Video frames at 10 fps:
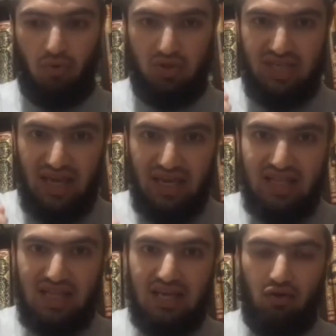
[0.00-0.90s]
your
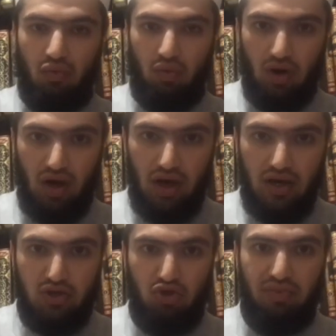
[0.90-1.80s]
daily
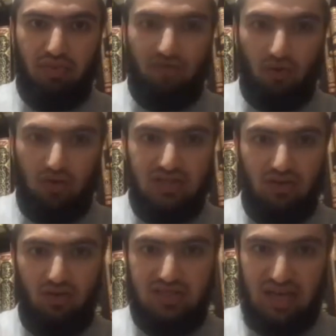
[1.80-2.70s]
work should be focused
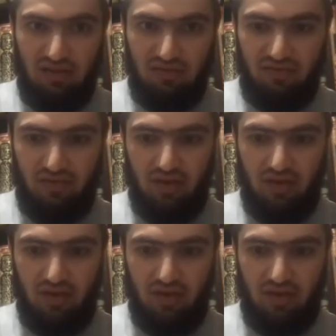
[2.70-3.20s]
on yourself